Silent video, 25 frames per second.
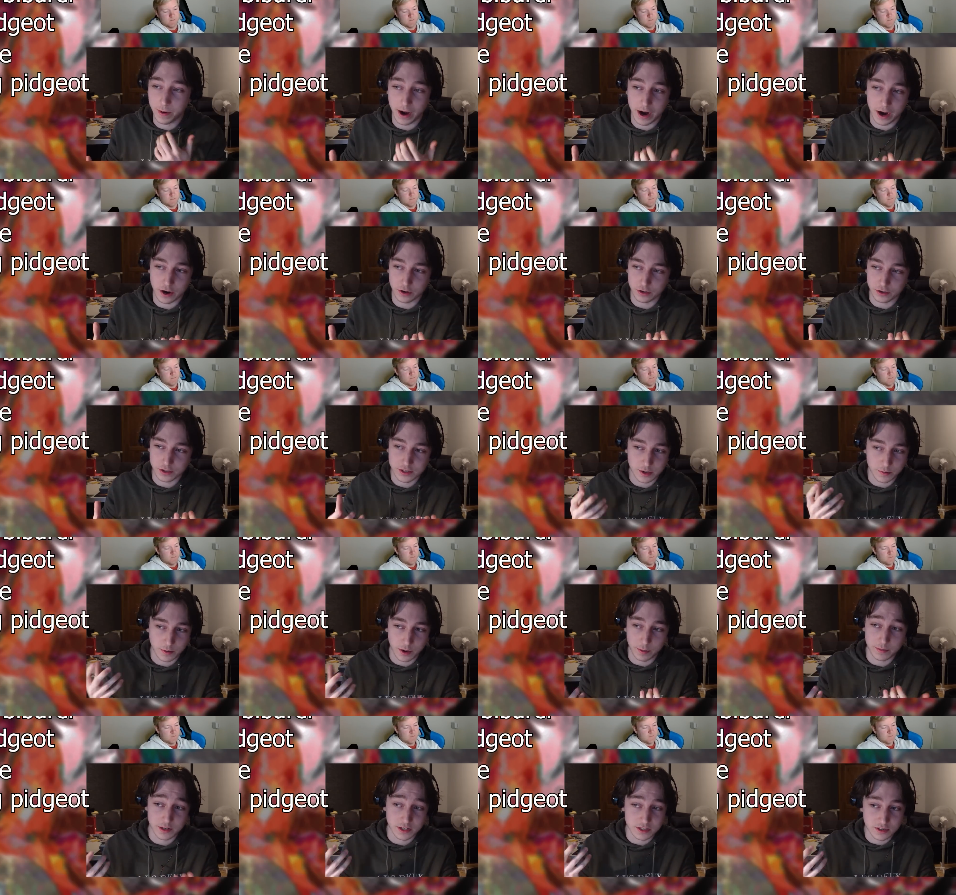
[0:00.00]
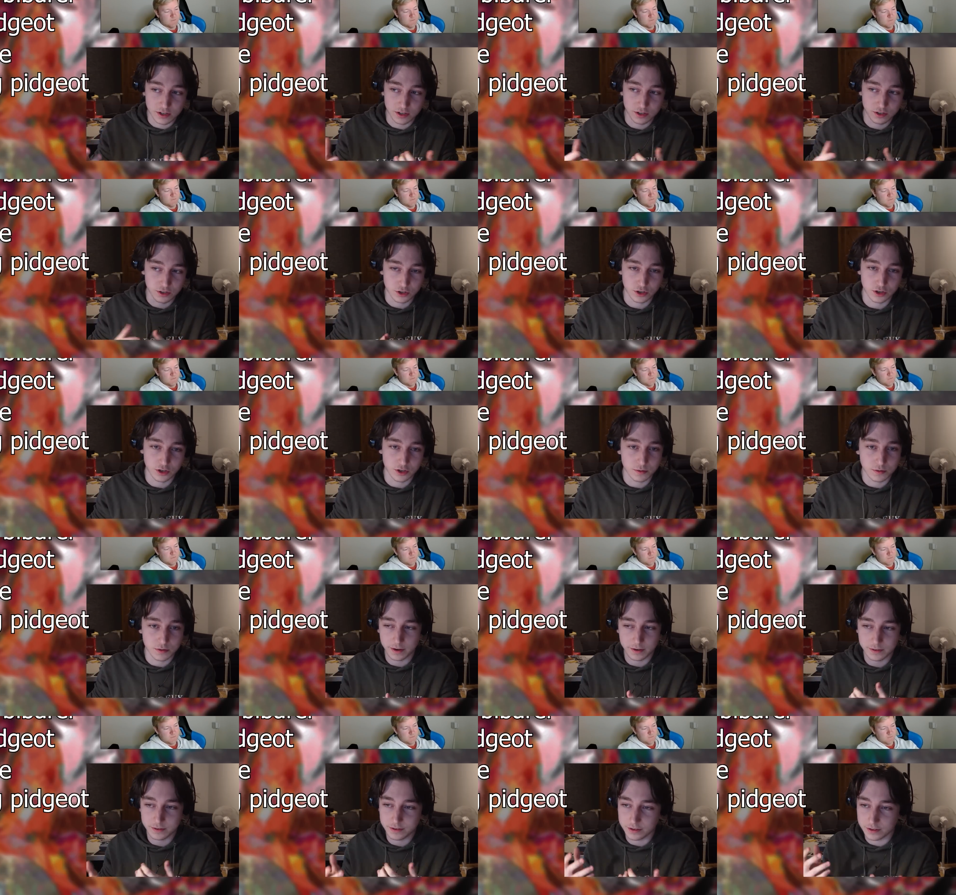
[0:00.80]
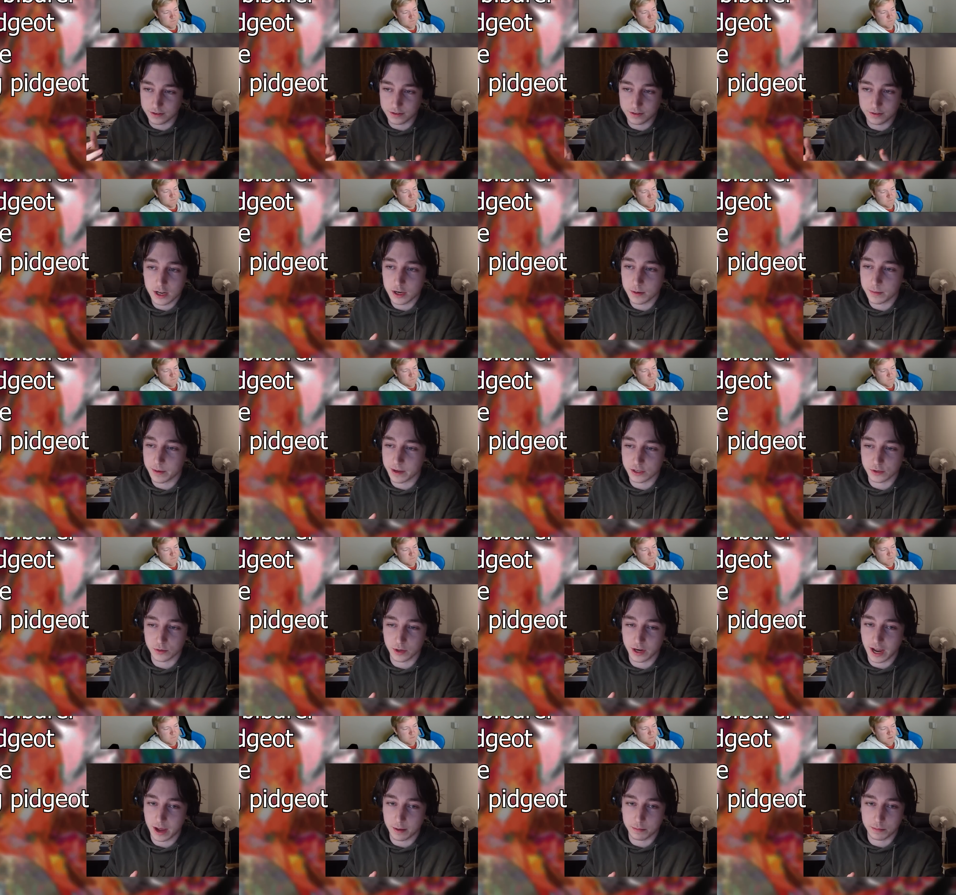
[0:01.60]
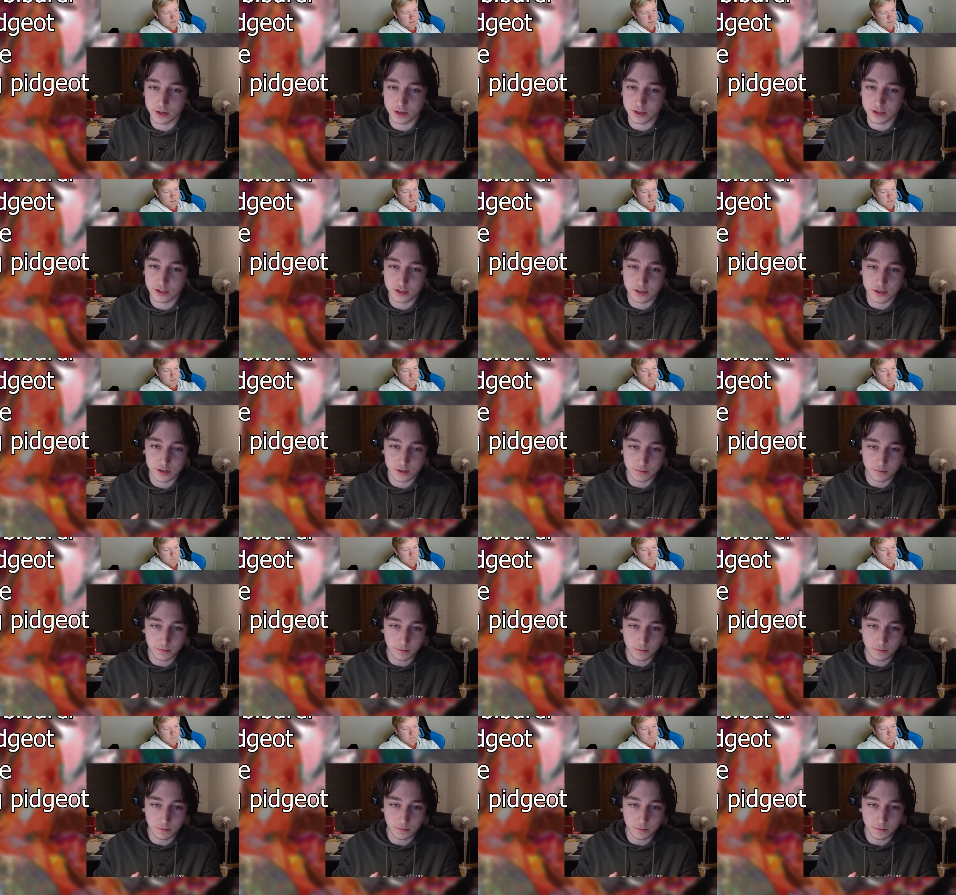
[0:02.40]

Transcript: barrel sometimes isn't as good. Depends what happens.